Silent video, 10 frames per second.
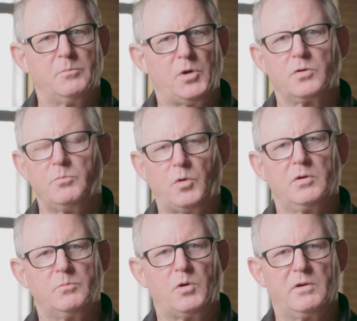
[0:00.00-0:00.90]
the motor
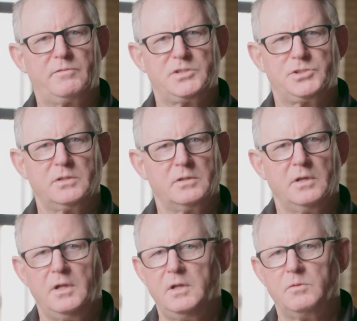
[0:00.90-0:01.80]
more and more efficient
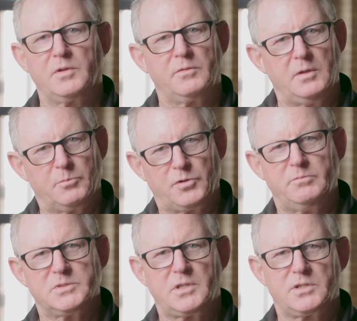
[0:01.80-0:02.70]
with
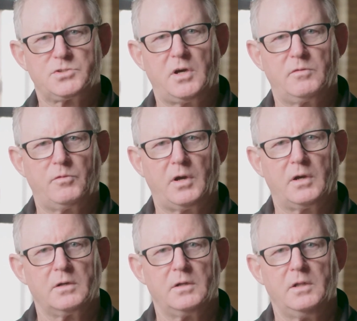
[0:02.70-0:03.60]
improvements to the
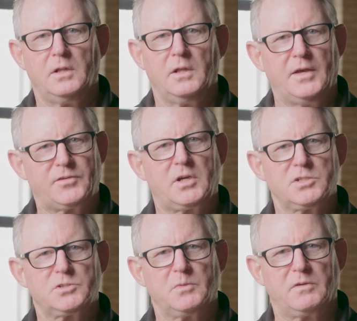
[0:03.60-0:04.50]
software. As a
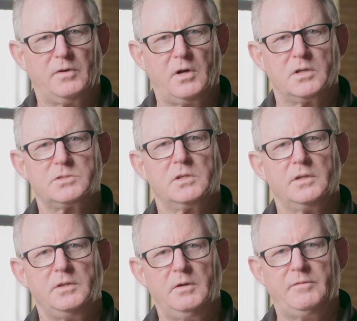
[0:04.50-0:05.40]
customer of ours,
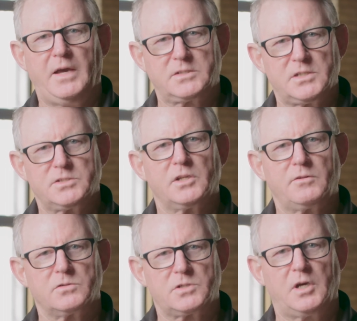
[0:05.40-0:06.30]
you have access to
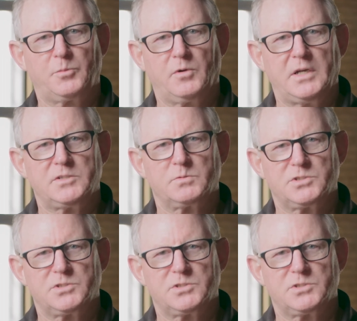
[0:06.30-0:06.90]
those upgrades,